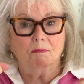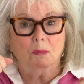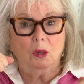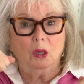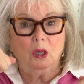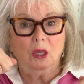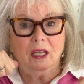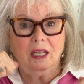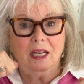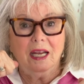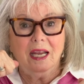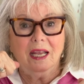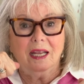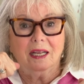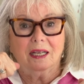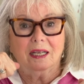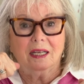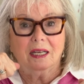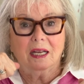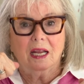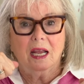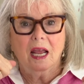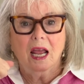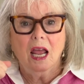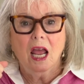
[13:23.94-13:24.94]
pull it
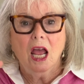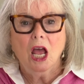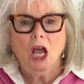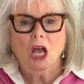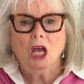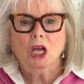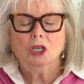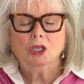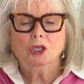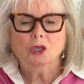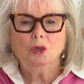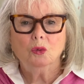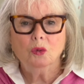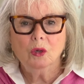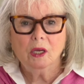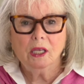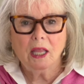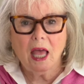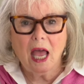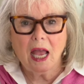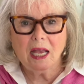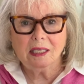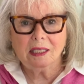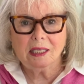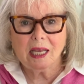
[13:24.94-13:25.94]
in. Do you
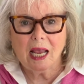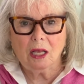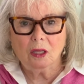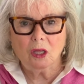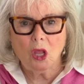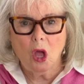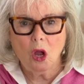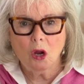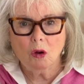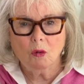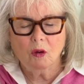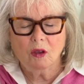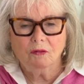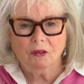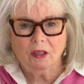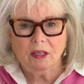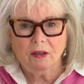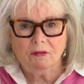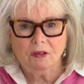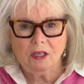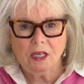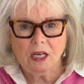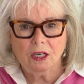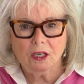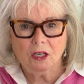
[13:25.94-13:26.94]
realize how long we've
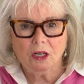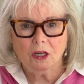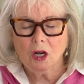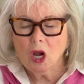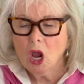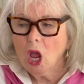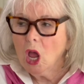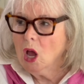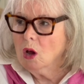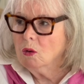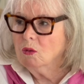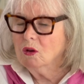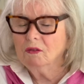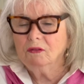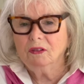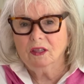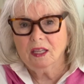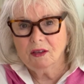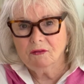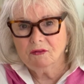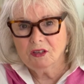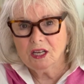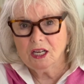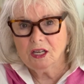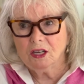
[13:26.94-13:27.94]
lived here? We've
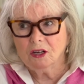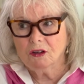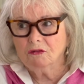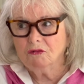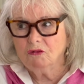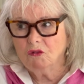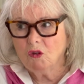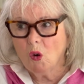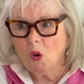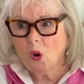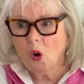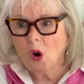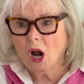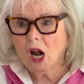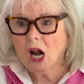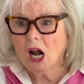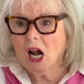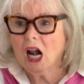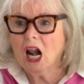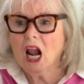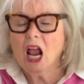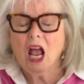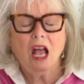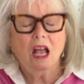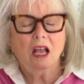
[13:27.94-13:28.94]
lived here
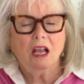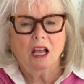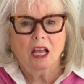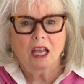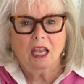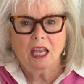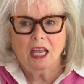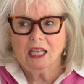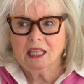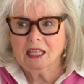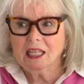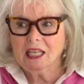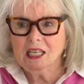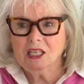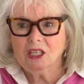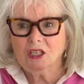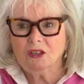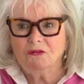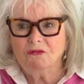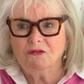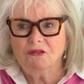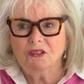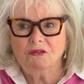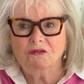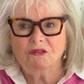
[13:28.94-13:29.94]
for at least
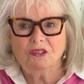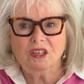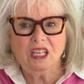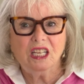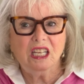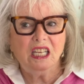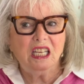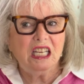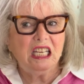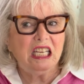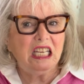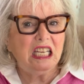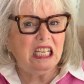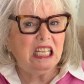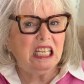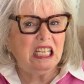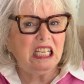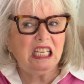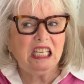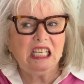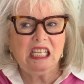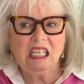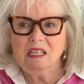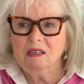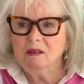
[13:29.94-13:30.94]

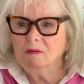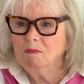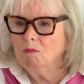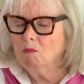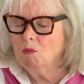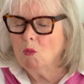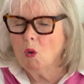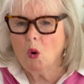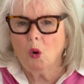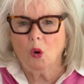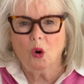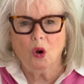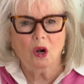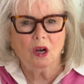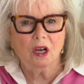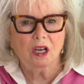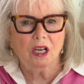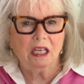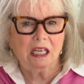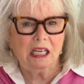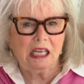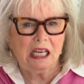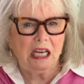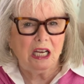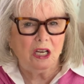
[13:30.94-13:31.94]
50 more
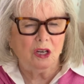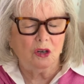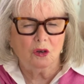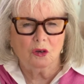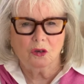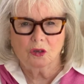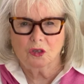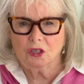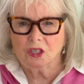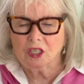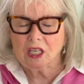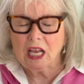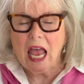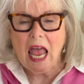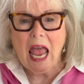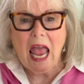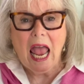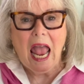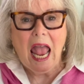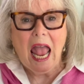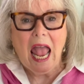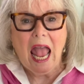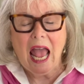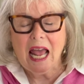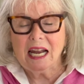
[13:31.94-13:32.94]
years.
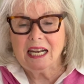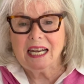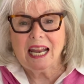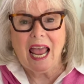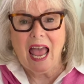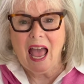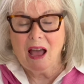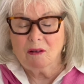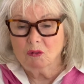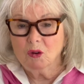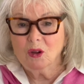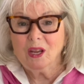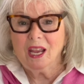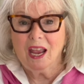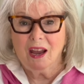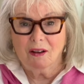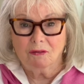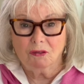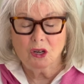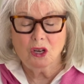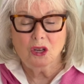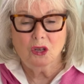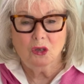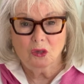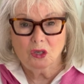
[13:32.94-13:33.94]
And have we
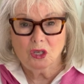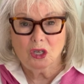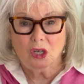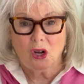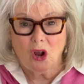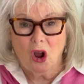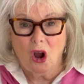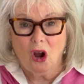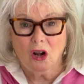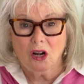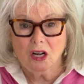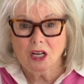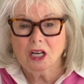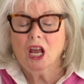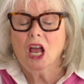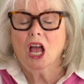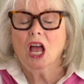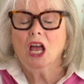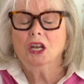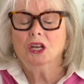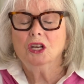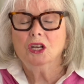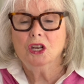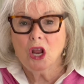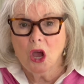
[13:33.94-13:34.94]
ever used a cart?
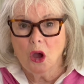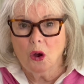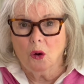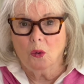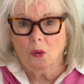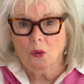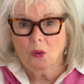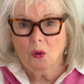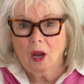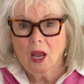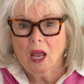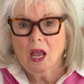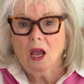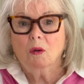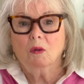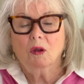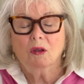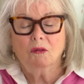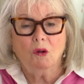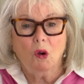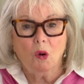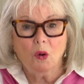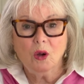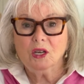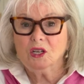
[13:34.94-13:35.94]
No.
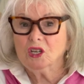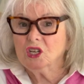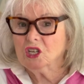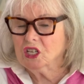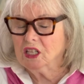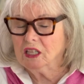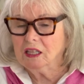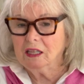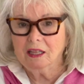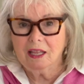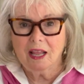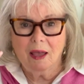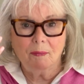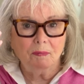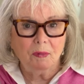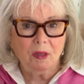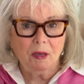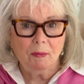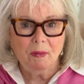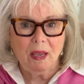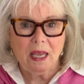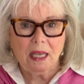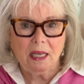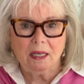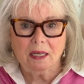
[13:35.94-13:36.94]
We've always schlepped
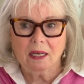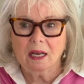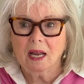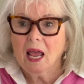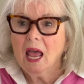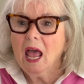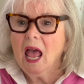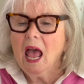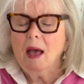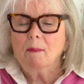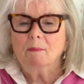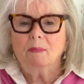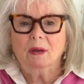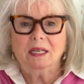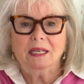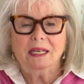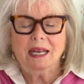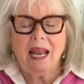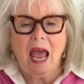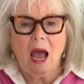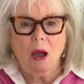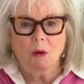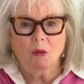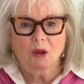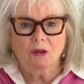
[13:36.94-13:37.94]
them in. But
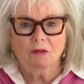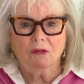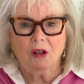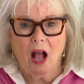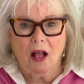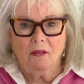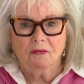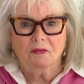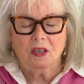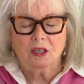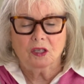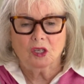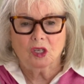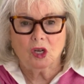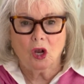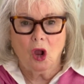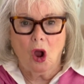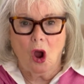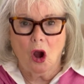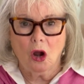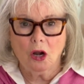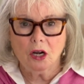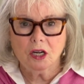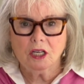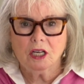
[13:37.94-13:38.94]
now we've got this
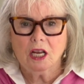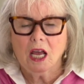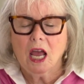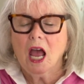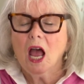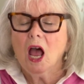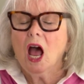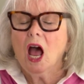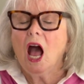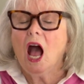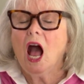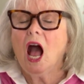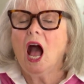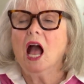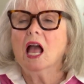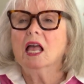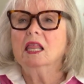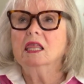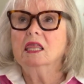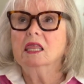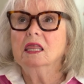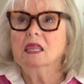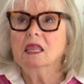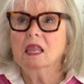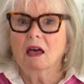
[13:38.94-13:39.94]
cart. I
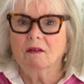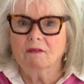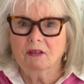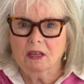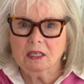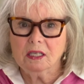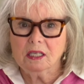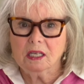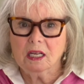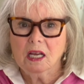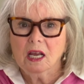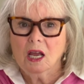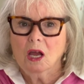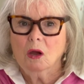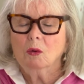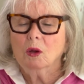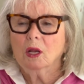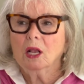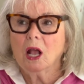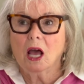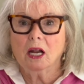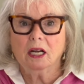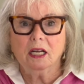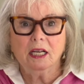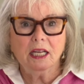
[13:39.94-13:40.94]
love it. We
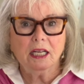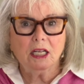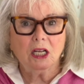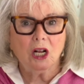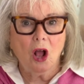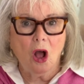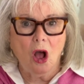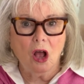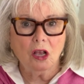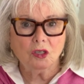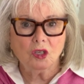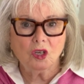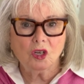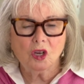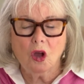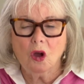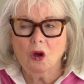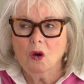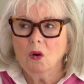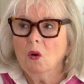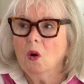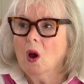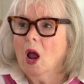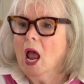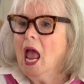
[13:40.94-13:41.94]
got it at
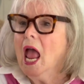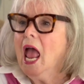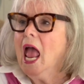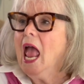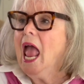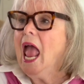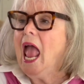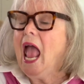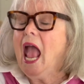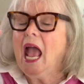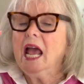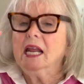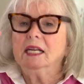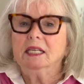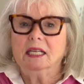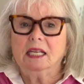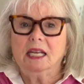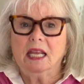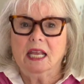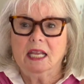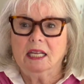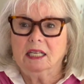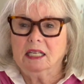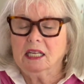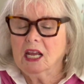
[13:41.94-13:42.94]
Costco and
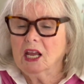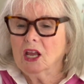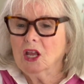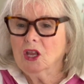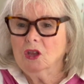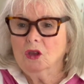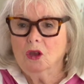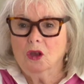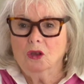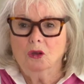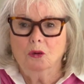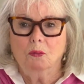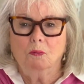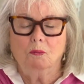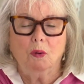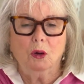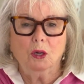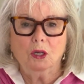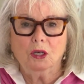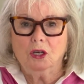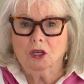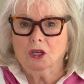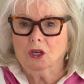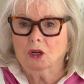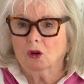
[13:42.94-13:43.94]
it, it, you
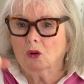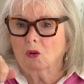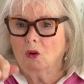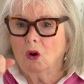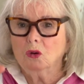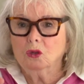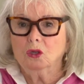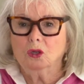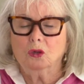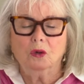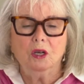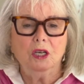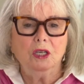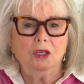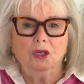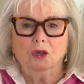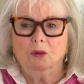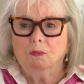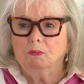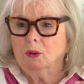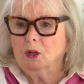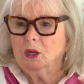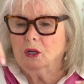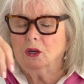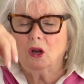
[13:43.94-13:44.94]
put your groceries, you
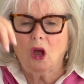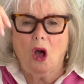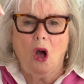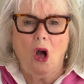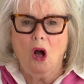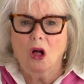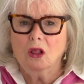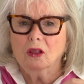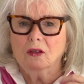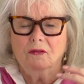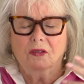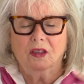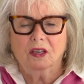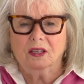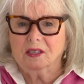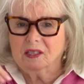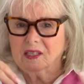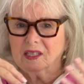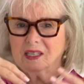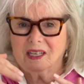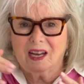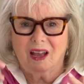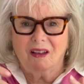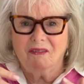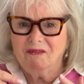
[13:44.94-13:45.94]
put all of the
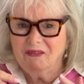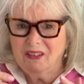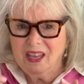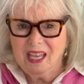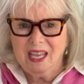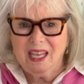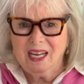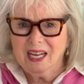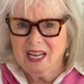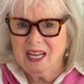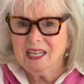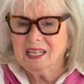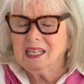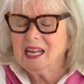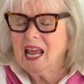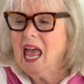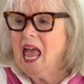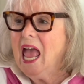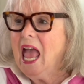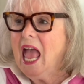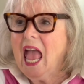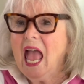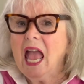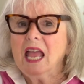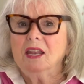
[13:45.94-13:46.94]
stuff in it,
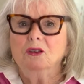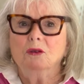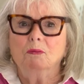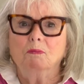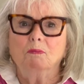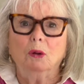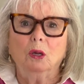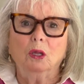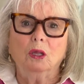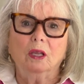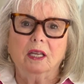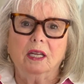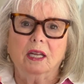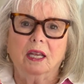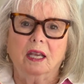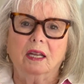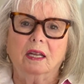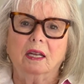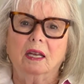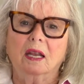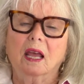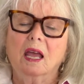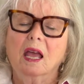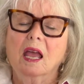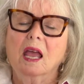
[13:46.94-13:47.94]
and you pull it
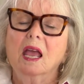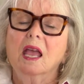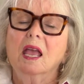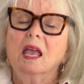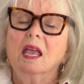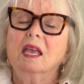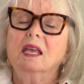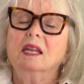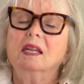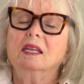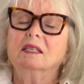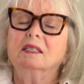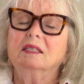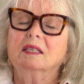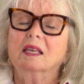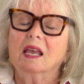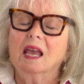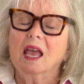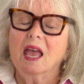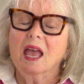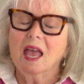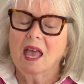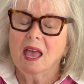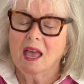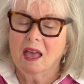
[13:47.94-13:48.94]
in. It is
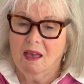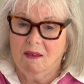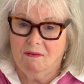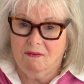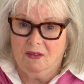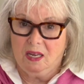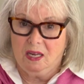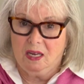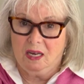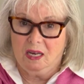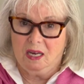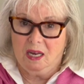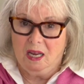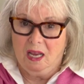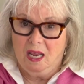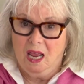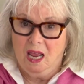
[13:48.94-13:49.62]
heaven.